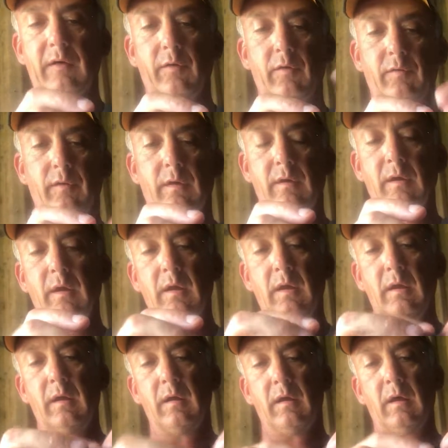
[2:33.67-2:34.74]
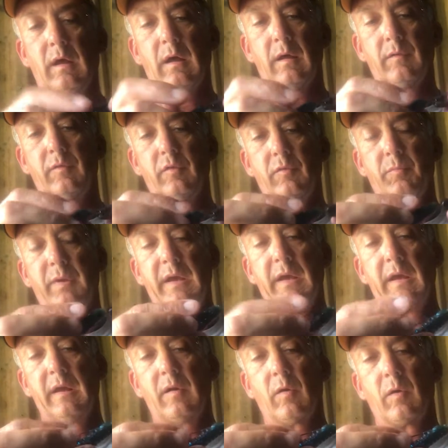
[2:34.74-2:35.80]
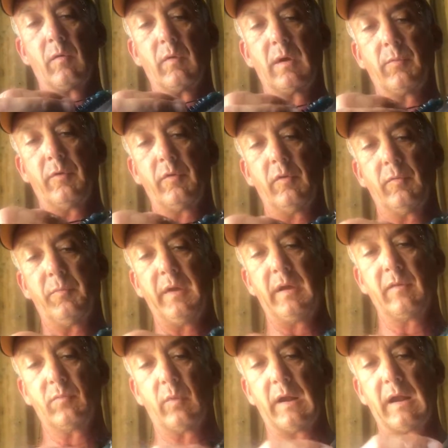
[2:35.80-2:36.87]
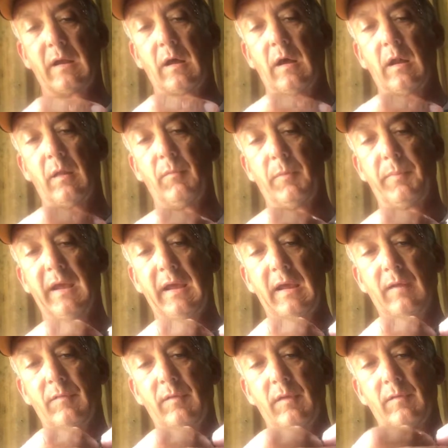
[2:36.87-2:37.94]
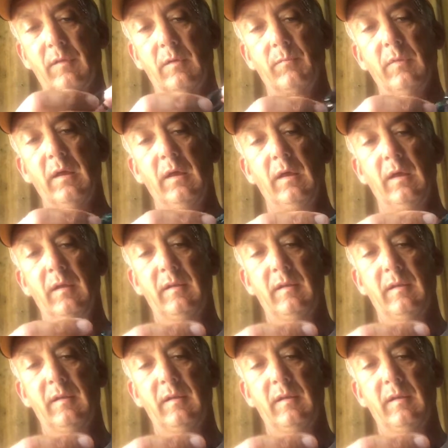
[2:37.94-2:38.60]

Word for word: I'll use a, a toothpick, or a rubber toothpick is what I call them, a pegging system